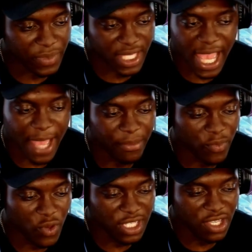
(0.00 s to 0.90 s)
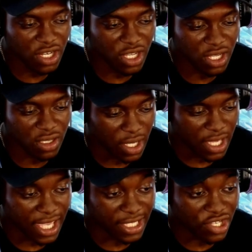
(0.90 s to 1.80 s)
Damn. What's he gonna?
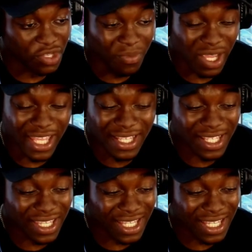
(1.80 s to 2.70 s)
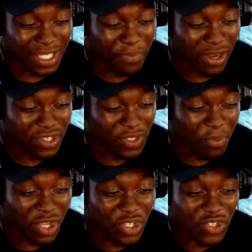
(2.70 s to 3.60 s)
It's just his pressure's
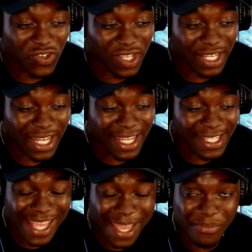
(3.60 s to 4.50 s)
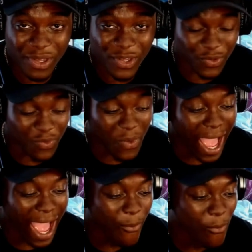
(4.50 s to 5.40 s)
much stronger than his Zanpaku.
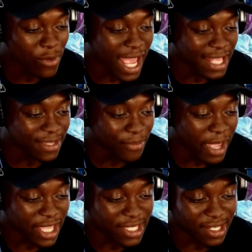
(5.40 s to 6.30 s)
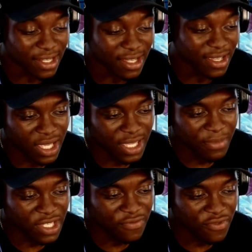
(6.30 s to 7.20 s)
Wow, that's amazing. He
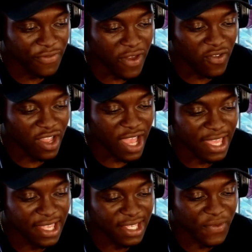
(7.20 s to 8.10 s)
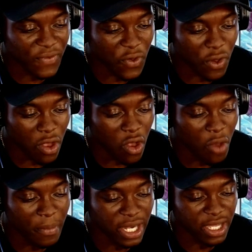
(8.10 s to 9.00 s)
must have not found the guy at his level for a hot
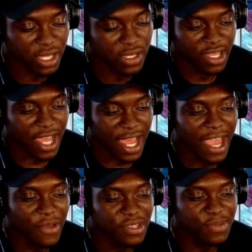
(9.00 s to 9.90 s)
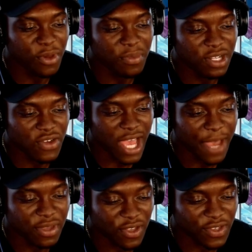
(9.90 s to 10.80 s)
minute. And now he's probably not
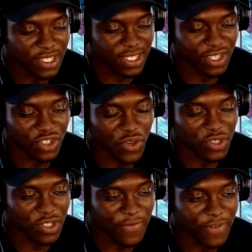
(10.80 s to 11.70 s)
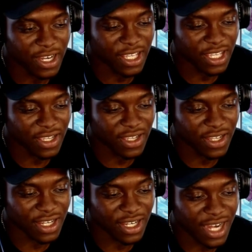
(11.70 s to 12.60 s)
happy because the joke's not funny yet.
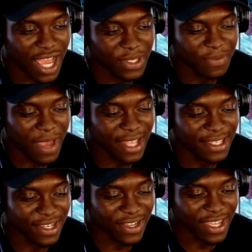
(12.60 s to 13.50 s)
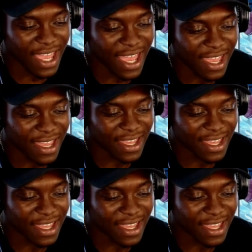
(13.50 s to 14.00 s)
Now it's my turn, okay.